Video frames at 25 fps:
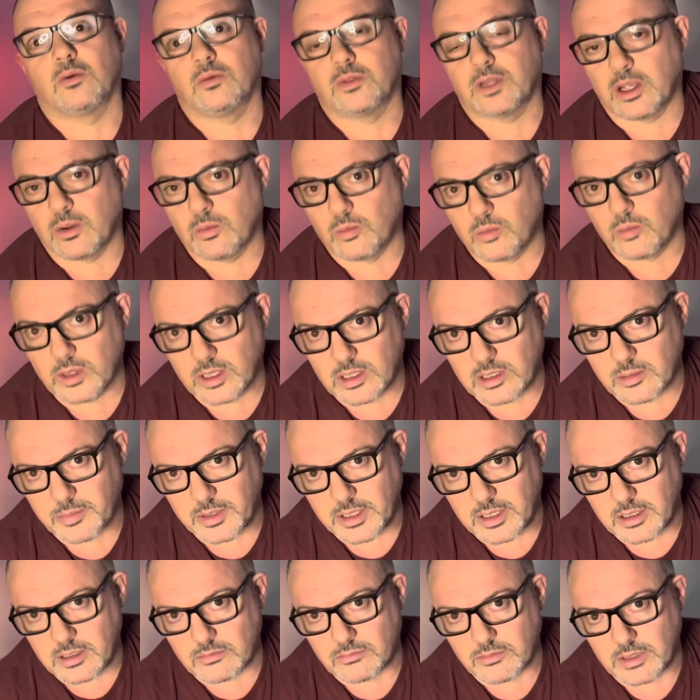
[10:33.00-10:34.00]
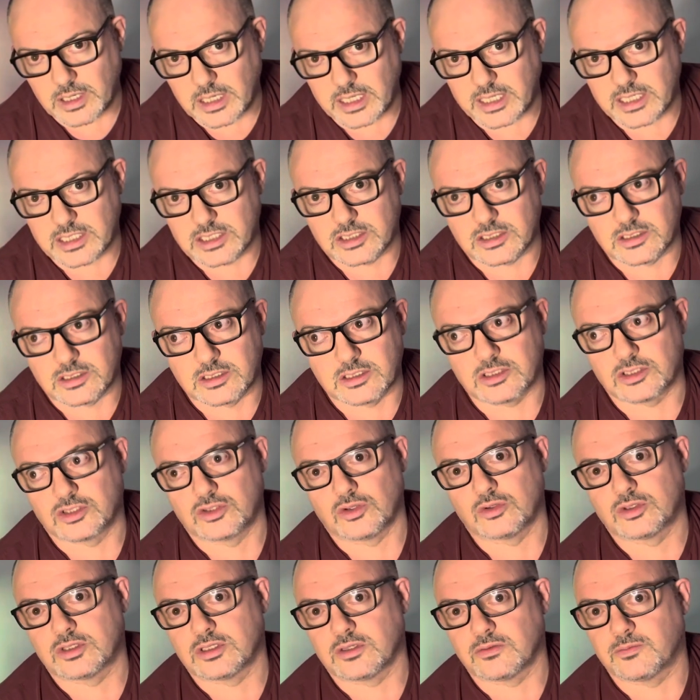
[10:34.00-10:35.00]
They will be released
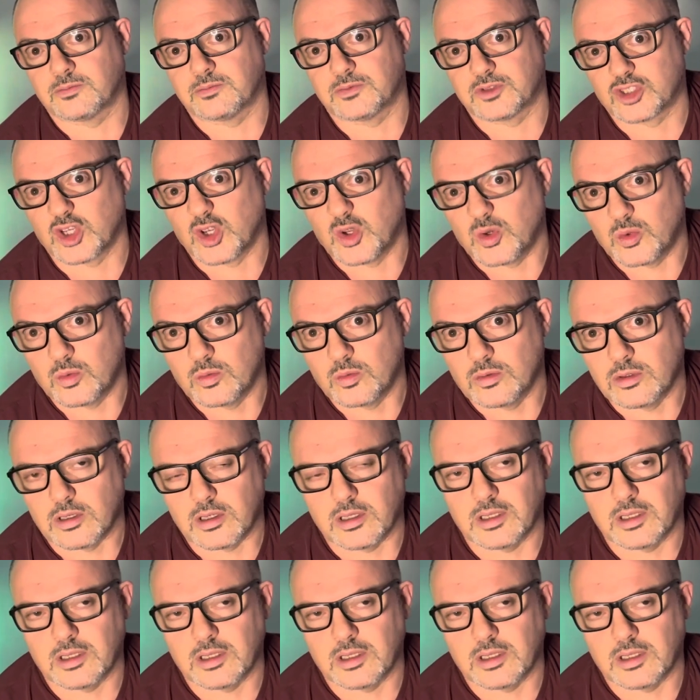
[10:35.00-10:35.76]
sort of soon,